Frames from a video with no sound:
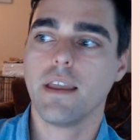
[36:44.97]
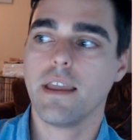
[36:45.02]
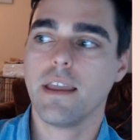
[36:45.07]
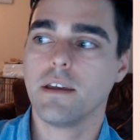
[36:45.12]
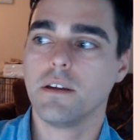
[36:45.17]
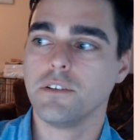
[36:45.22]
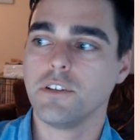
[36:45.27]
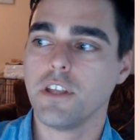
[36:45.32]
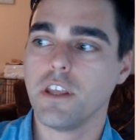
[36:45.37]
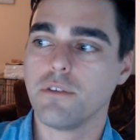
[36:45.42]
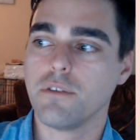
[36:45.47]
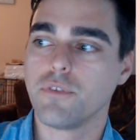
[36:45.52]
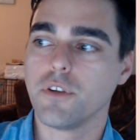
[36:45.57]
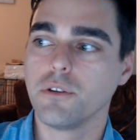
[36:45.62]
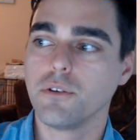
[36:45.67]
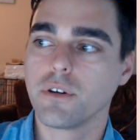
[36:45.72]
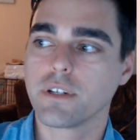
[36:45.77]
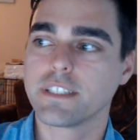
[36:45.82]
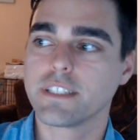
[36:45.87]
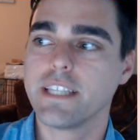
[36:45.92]
if you
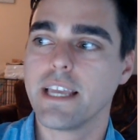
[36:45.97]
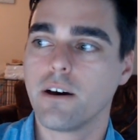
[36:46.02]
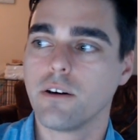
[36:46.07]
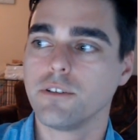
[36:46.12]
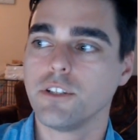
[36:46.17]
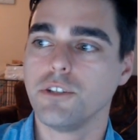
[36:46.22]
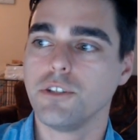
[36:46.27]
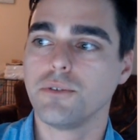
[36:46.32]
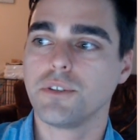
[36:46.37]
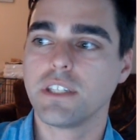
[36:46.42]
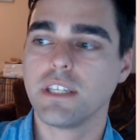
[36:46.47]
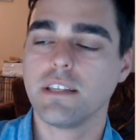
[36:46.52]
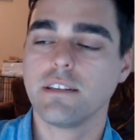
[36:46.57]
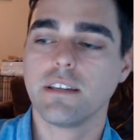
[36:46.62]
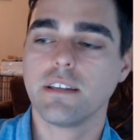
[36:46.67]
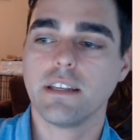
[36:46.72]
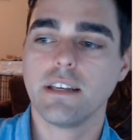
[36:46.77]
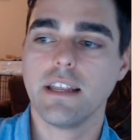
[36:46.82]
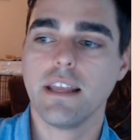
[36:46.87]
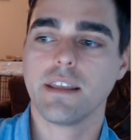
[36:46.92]
look down, you see
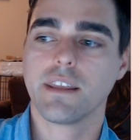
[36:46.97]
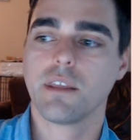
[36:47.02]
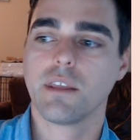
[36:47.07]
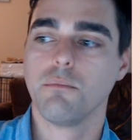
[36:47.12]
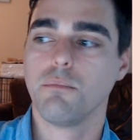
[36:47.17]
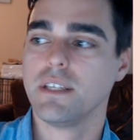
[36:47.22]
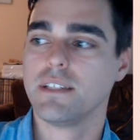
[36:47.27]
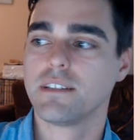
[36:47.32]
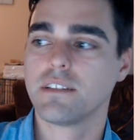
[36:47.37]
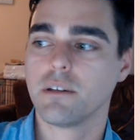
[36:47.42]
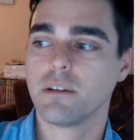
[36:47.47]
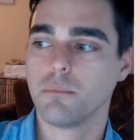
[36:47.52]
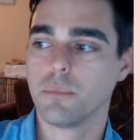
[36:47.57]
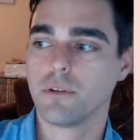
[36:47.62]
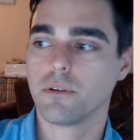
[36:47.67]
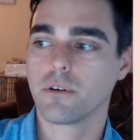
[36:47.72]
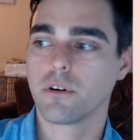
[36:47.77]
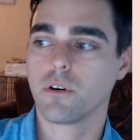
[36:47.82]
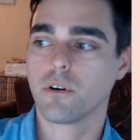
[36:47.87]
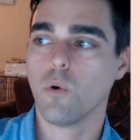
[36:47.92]
that it can be
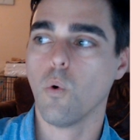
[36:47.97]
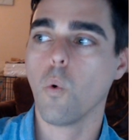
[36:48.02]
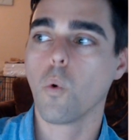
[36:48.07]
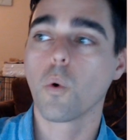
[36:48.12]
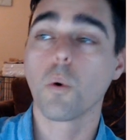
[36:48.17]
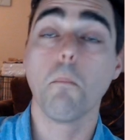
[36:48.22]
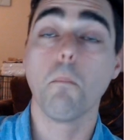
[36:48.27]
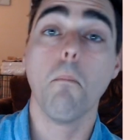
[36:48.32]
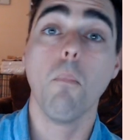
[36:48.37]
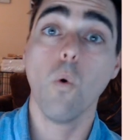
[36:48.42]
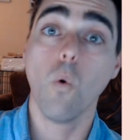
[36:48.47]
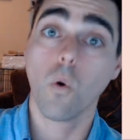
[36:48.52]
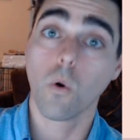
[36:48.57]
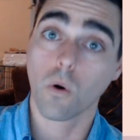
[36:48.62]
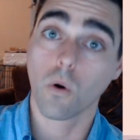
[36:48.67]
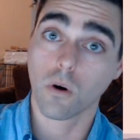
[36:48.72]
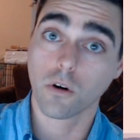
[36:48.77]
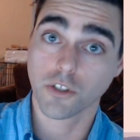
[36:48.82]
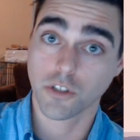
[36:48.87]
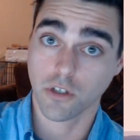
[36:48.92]
similar or
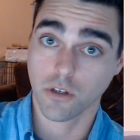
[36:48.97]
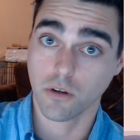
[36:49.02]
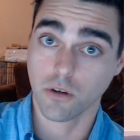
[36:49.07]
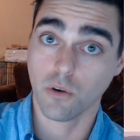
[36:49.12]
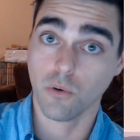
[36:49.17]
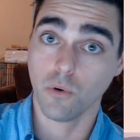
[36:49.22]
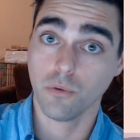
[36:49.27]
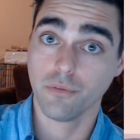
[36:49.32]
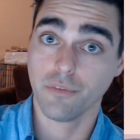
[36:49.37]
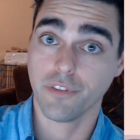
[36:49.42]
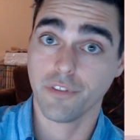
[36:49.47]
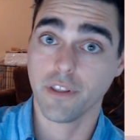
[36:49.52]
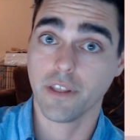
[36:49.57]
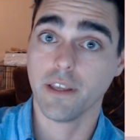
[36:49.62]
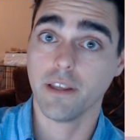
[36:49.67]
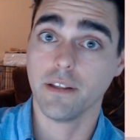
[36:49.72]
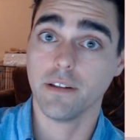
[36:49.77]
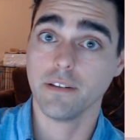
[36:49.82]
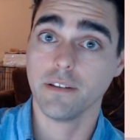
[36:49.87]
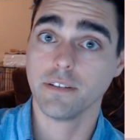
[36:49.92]
more so
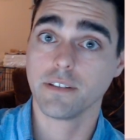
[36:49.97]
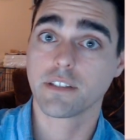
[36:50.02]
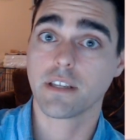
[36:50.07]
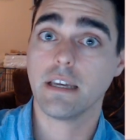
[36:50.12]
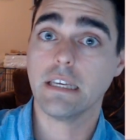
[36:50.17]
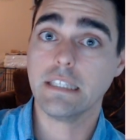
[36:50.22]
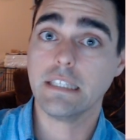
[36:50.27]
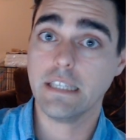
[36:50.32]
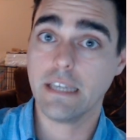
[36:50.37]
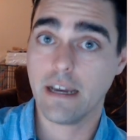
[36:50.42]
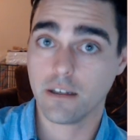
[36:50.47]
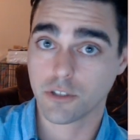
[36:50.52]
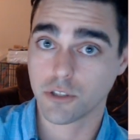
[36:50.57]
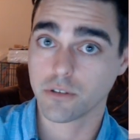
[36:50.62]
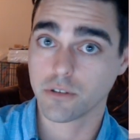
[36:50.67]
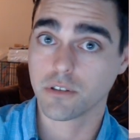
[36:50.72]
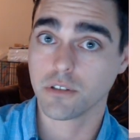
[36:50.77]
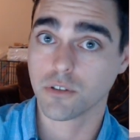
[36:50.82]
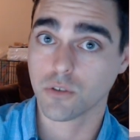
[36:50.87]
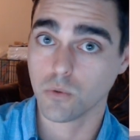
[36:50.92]
than psychiatric
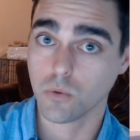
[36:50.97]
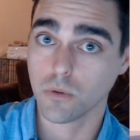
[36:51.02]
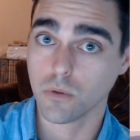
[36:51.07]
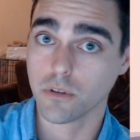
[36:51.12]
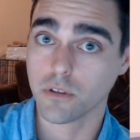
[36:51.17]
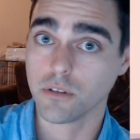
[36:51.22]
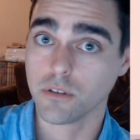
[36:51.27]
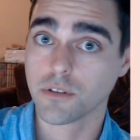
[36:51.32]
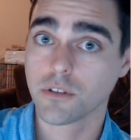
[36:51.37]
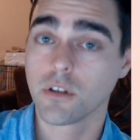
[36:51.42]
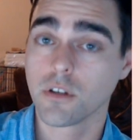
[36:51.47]
disorders.